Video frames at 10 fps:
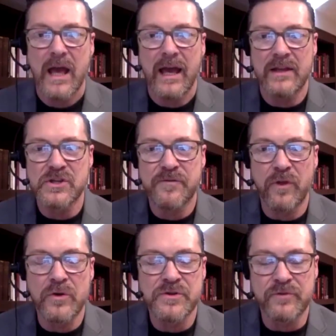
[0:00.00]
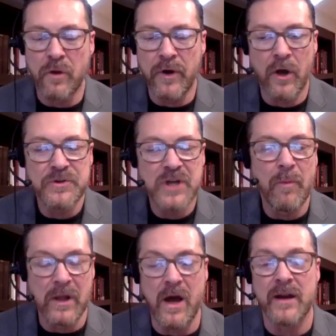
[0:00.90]
And just for those who don't know, Tel
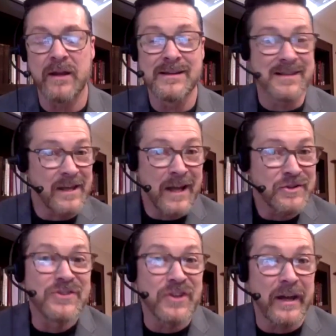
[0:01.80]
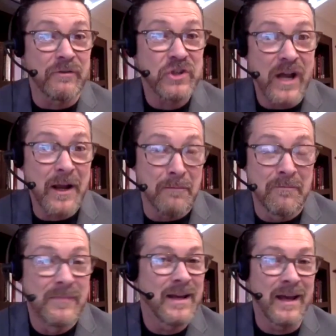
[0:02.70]
Balata is the ancient site of Shechem.
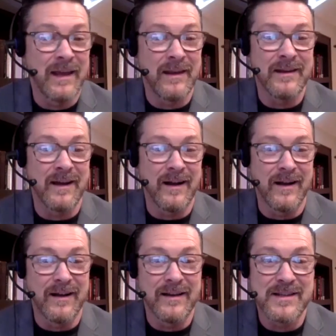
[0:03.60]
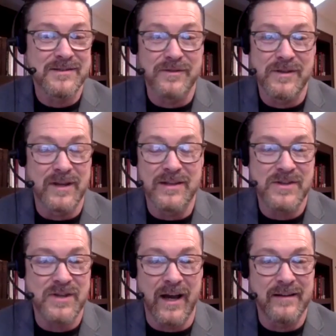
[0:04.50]
And
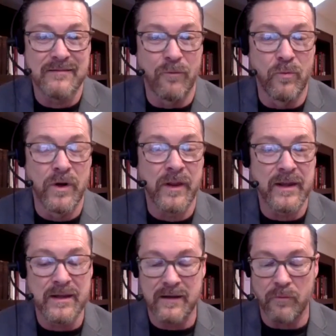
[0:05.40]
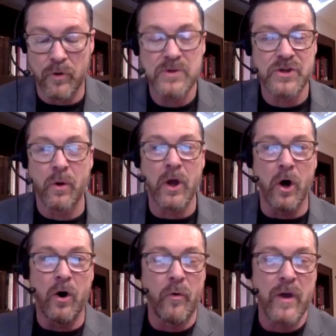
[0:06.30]
it's got really roots going
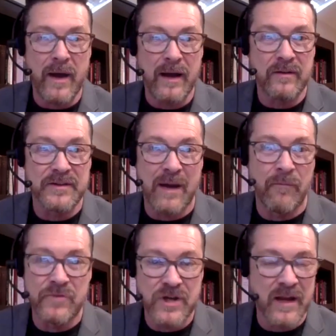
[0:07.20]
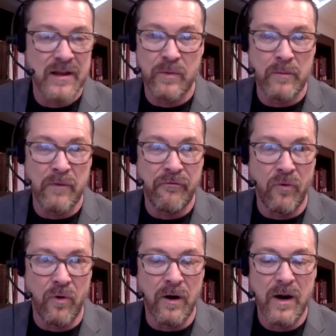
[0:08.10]
all the way back to the time of Jacob and
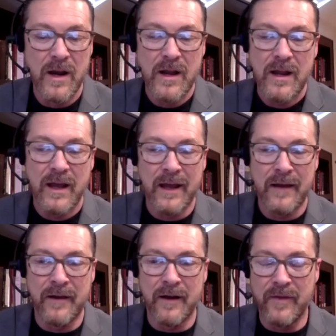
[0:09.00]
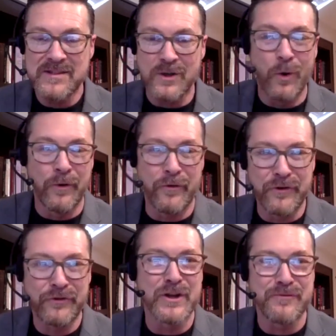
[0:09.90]
before. And that's a whole nother
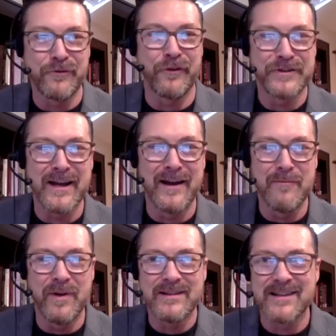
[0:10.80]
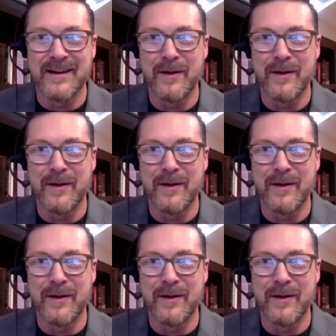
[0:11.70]
discussion for another time. But